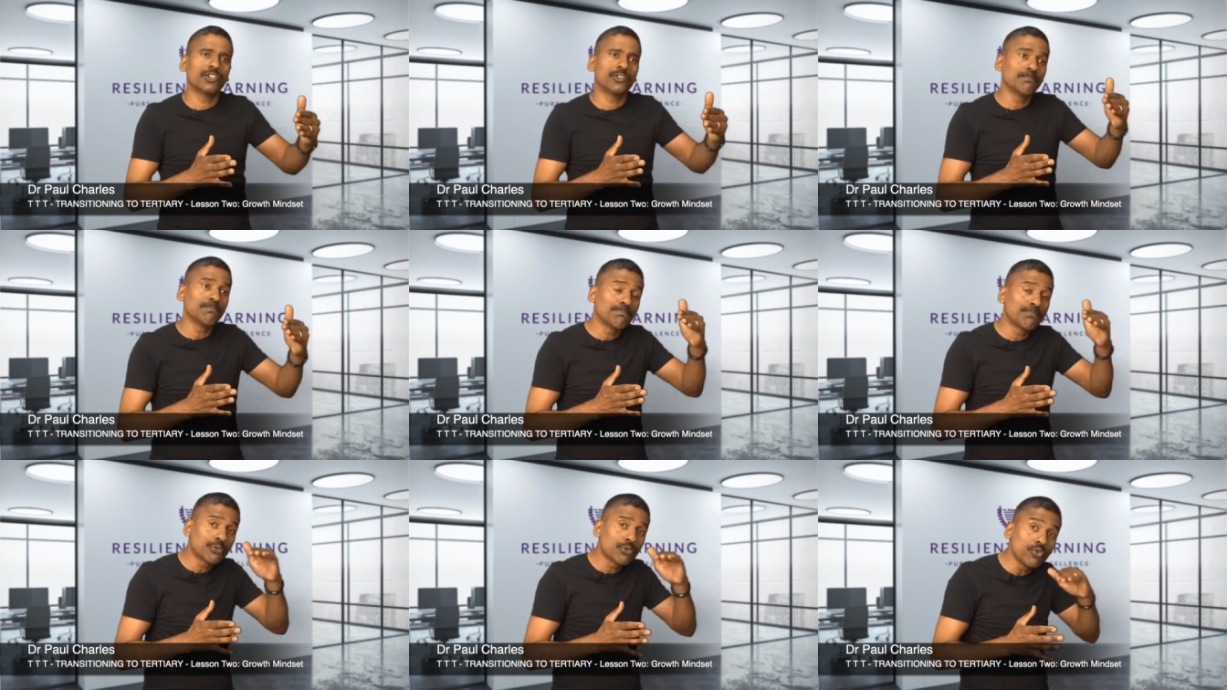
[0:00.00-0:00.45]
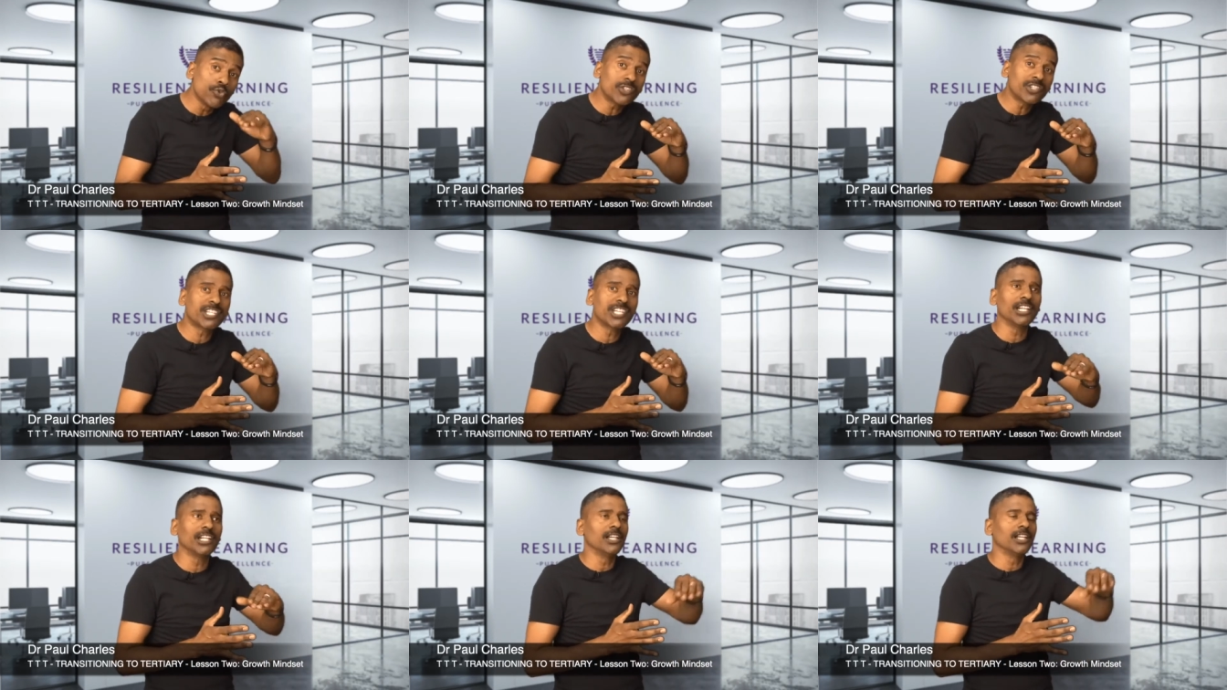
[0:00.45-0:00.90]

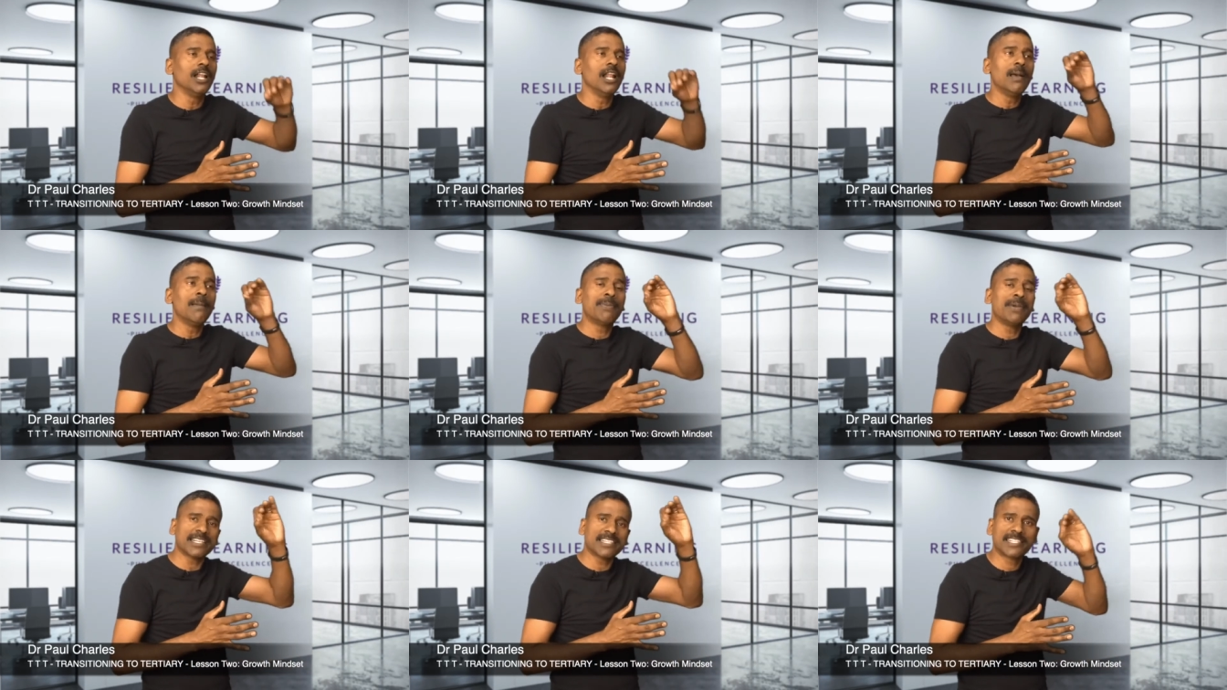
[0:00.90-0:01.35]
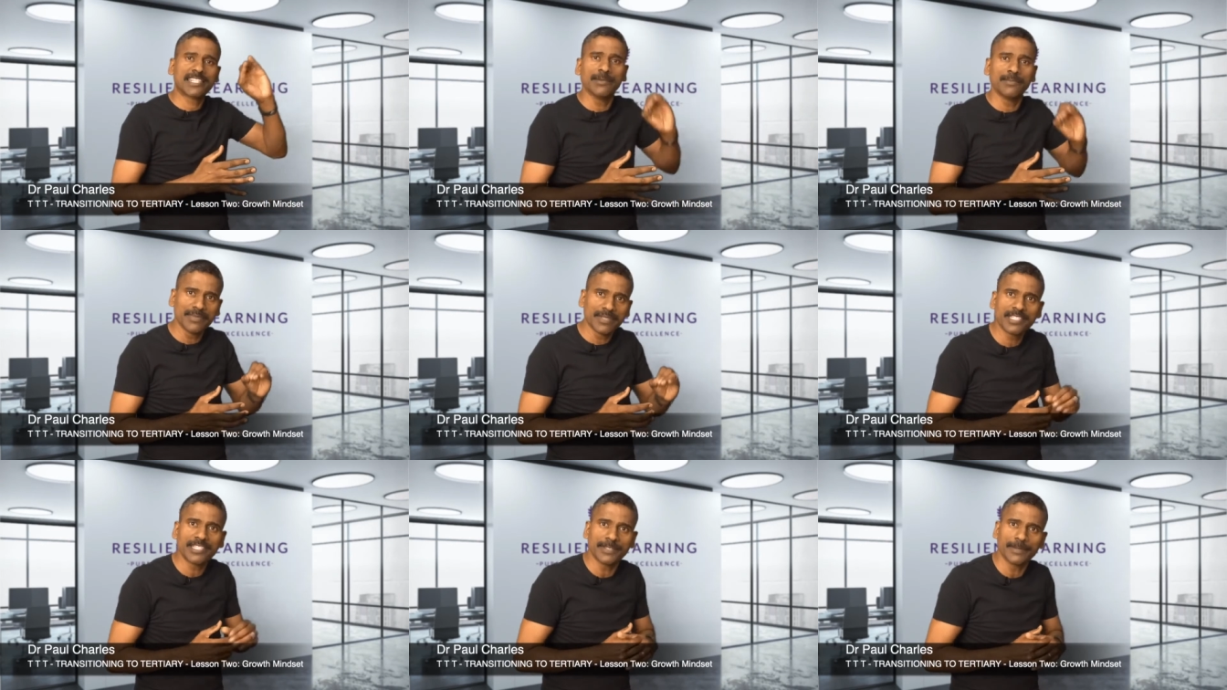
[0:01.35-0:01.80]
brutal
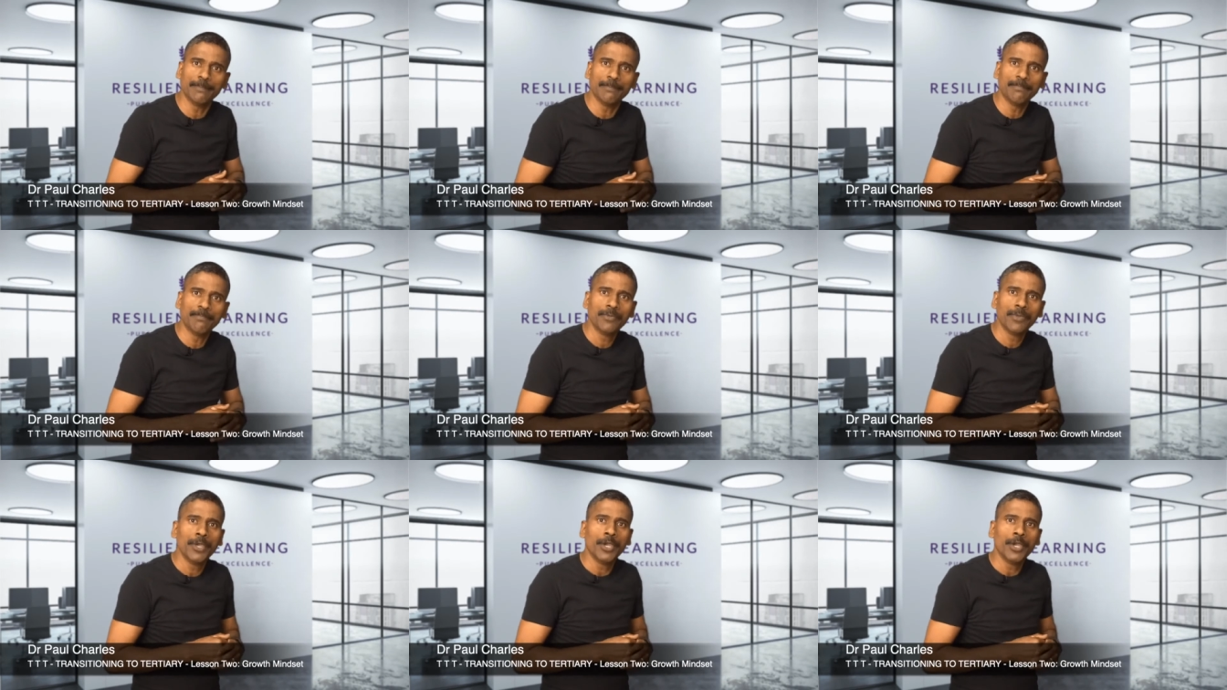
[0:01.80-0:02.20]
pessimism.